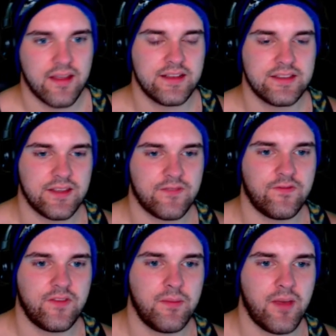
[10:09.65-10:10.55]
It is the
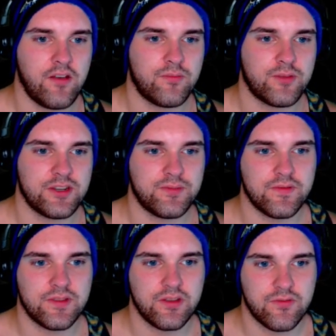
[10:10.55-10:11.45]
female principle
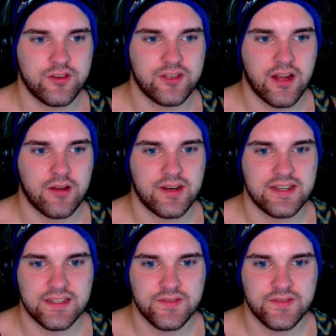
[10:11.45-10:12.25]
of the universe characterized